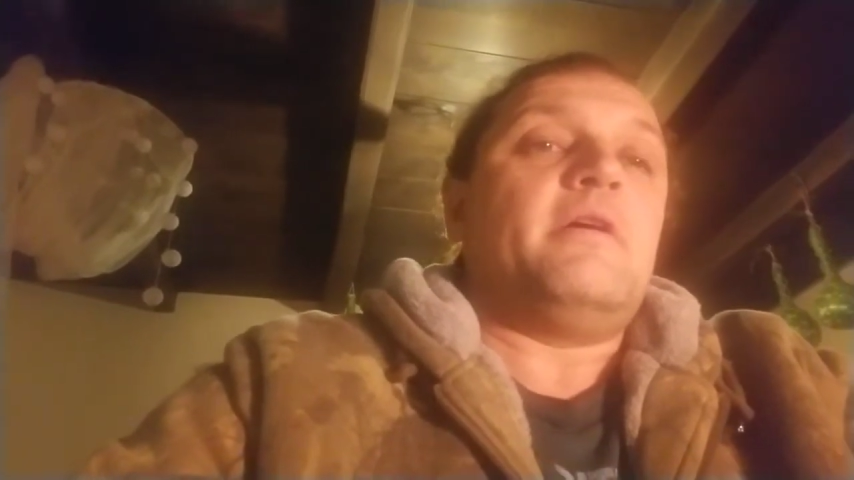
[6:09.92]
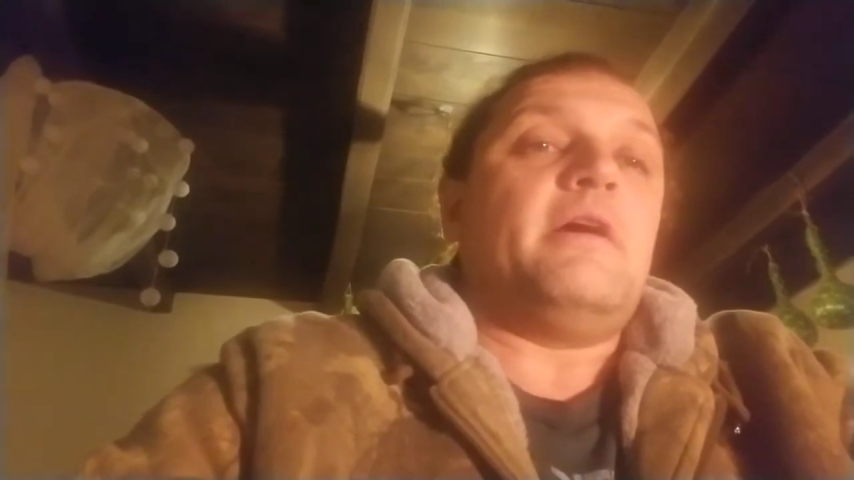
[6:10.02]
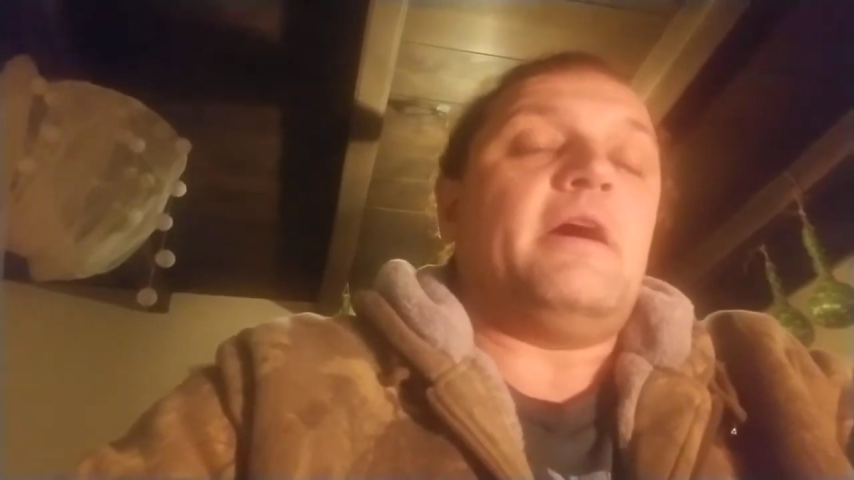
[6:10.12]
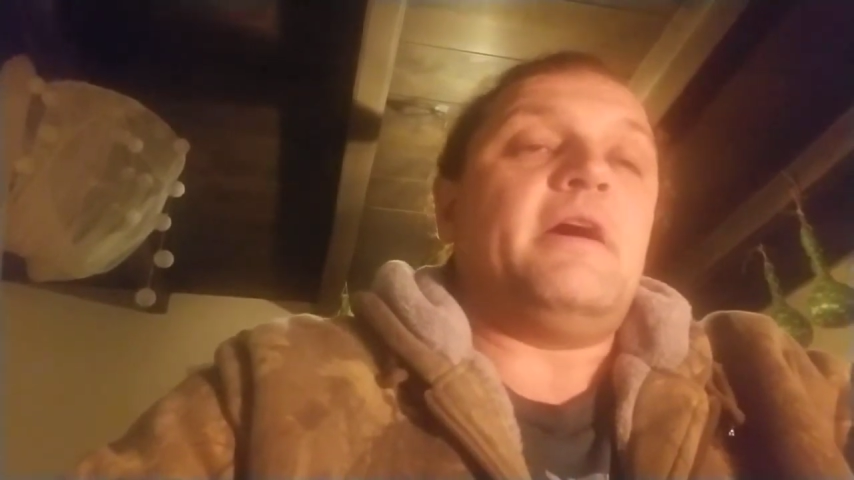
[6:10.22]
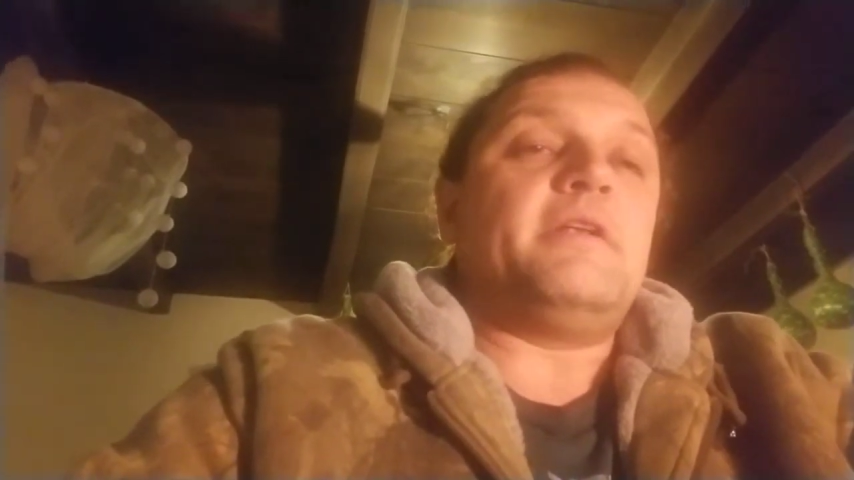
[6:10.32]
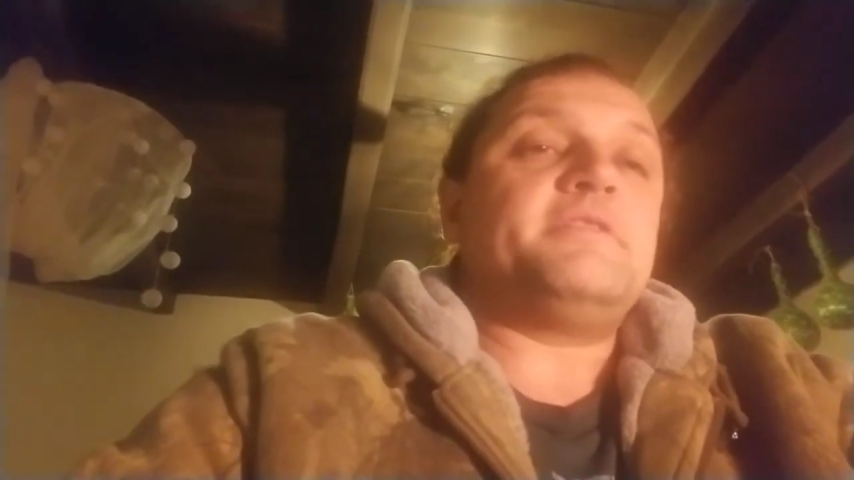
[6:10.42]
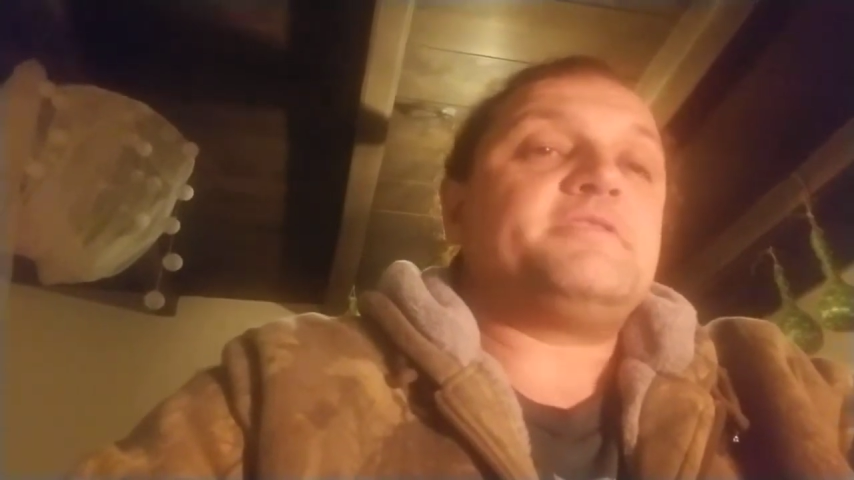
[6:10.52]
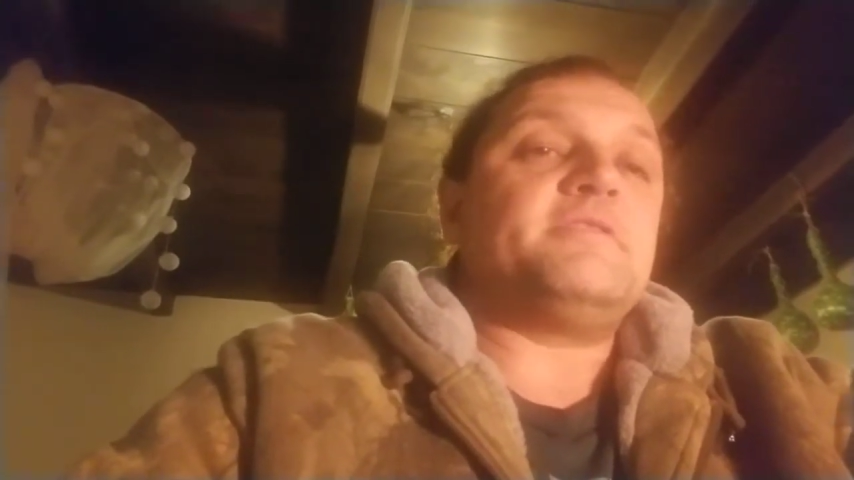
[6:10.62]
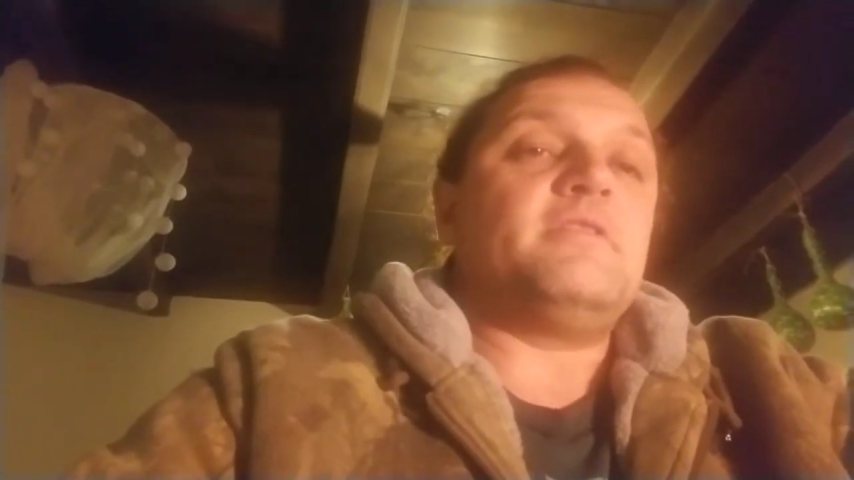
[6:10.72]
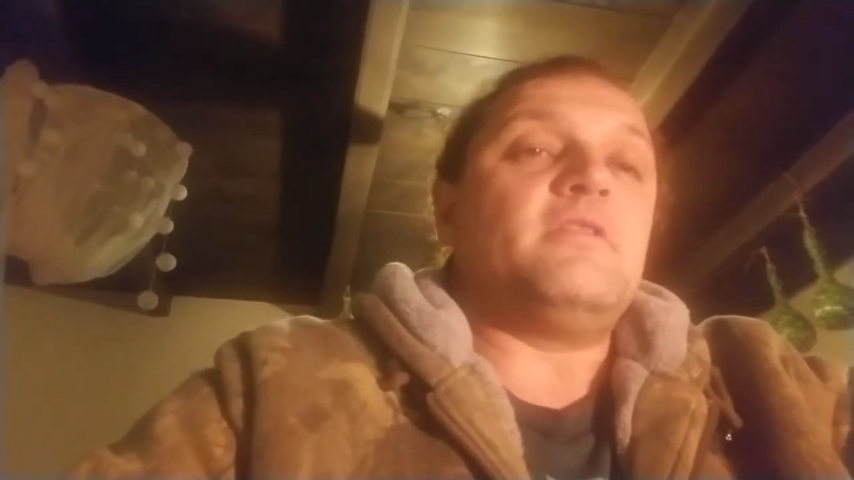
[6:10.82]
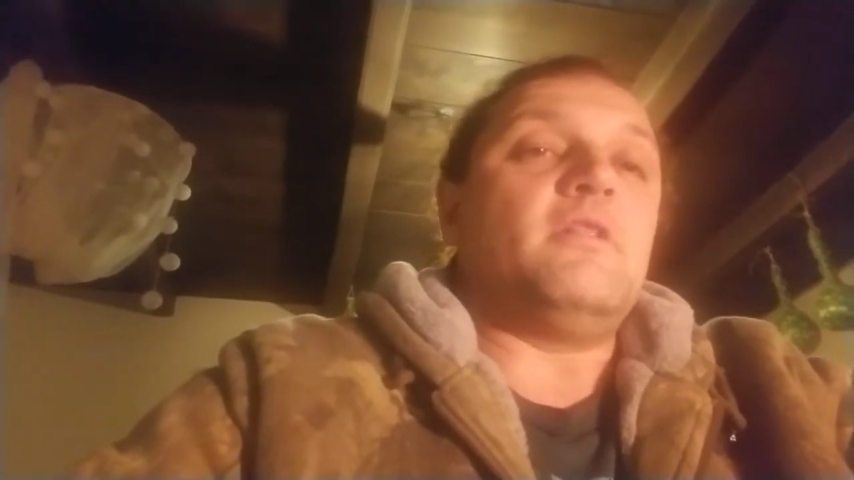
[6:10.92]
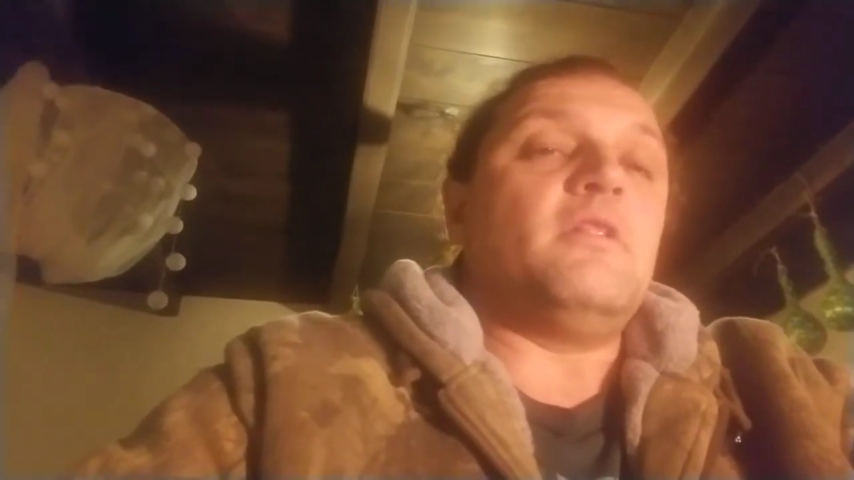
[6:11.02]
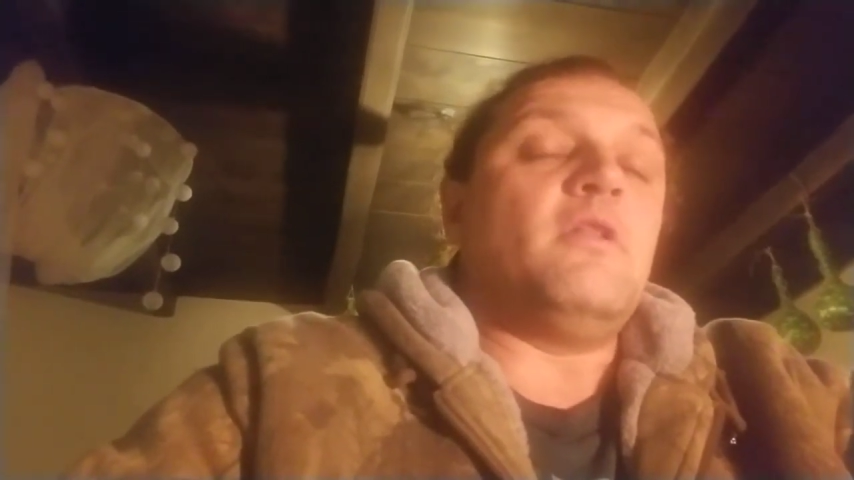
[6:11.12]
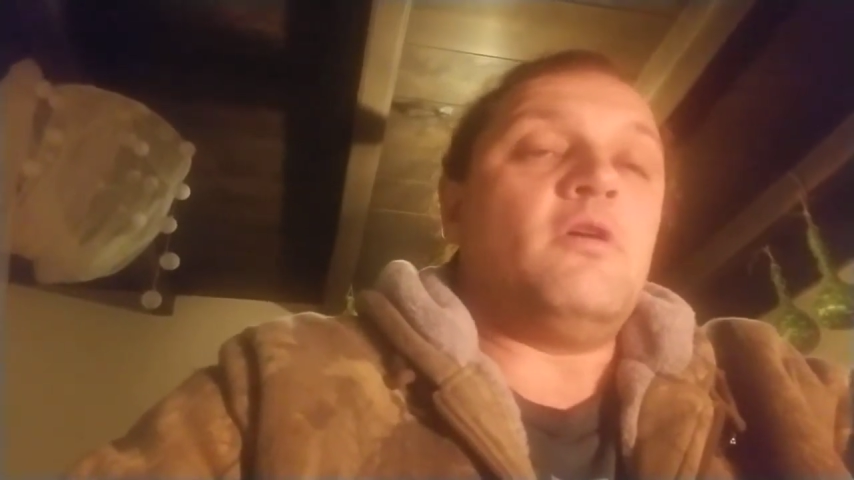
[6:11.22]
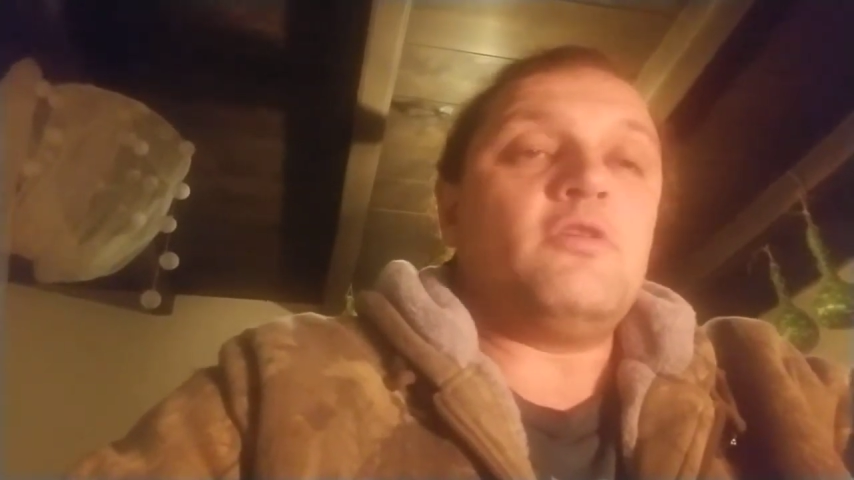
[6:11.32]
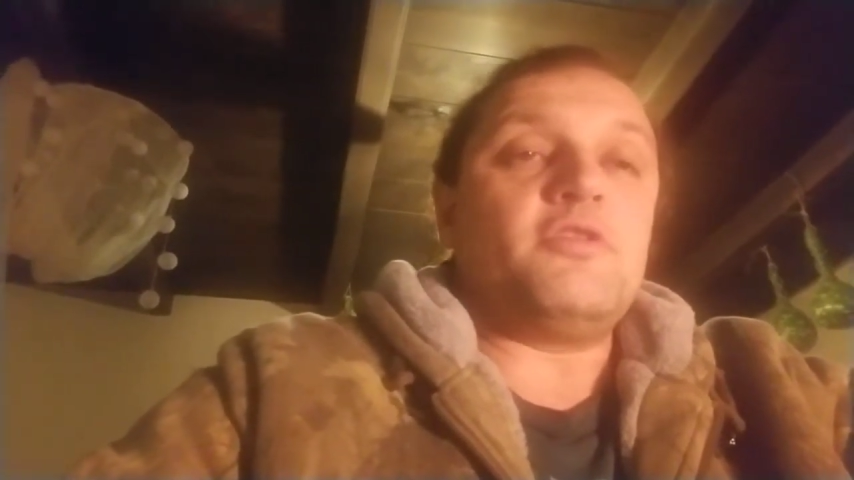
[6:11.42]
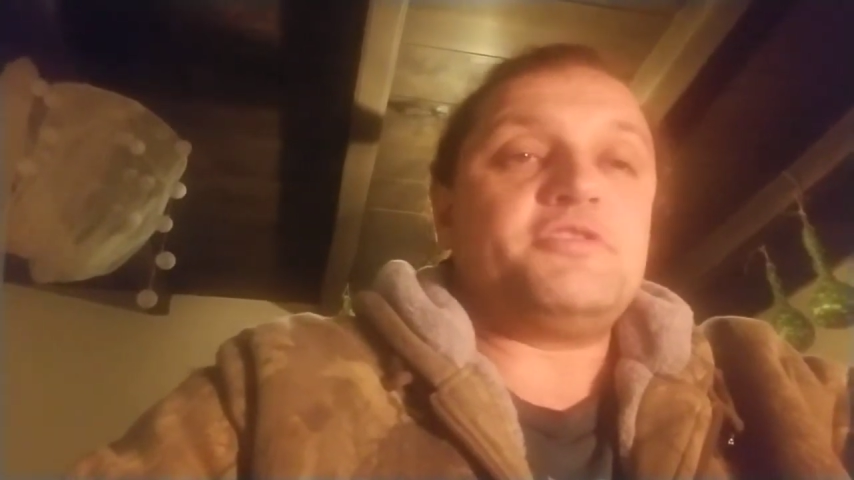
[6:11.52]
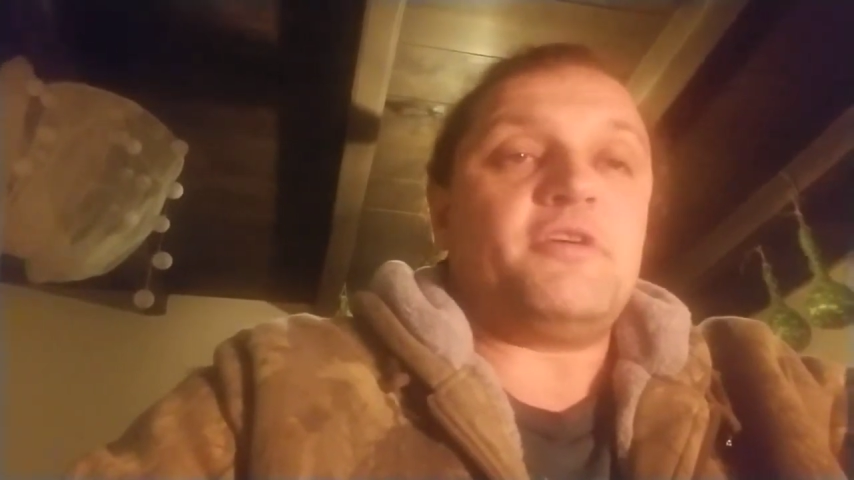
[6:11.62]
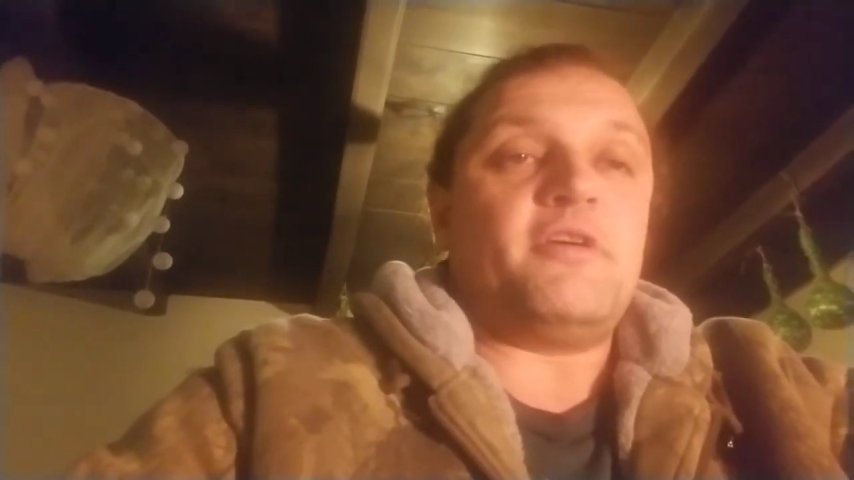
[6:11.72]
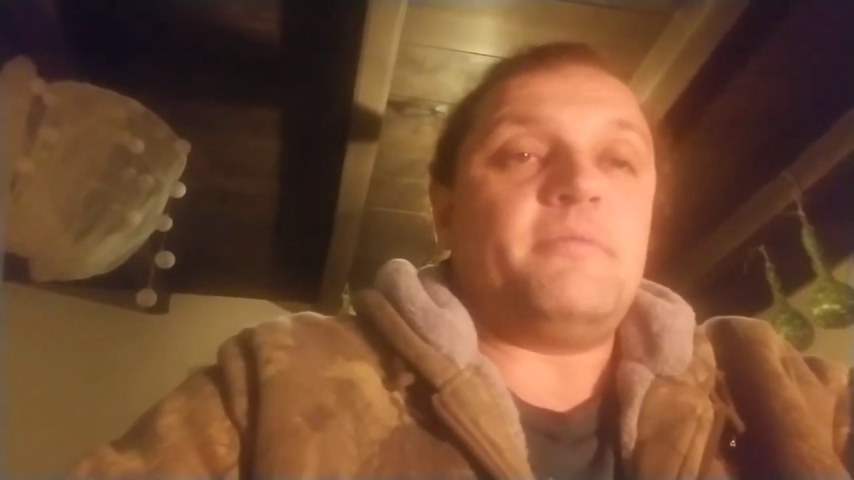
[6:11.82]
And longer
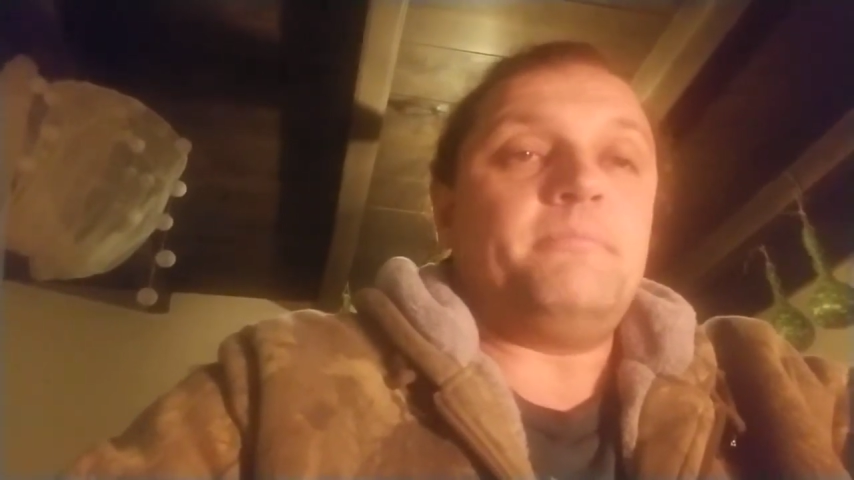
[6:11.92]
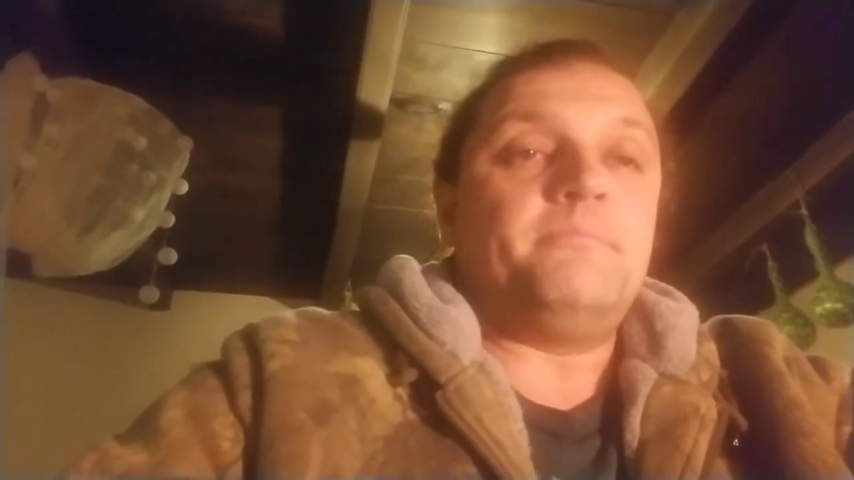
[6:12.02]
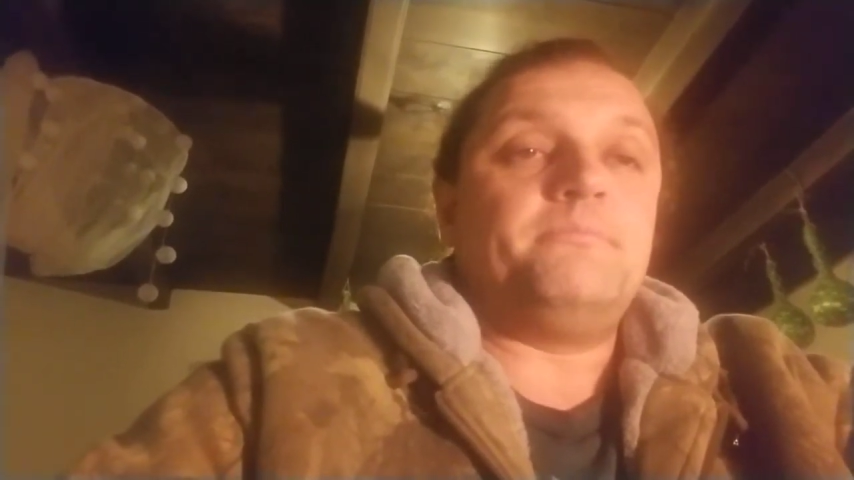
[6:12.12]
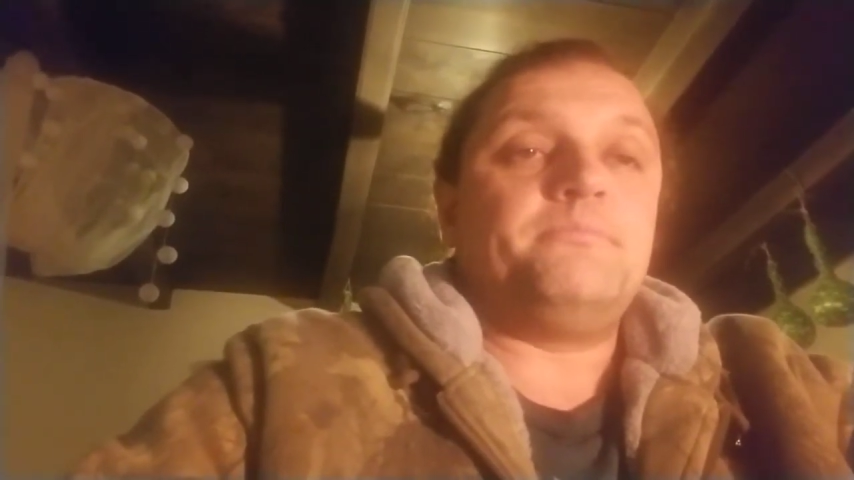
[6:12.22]
term,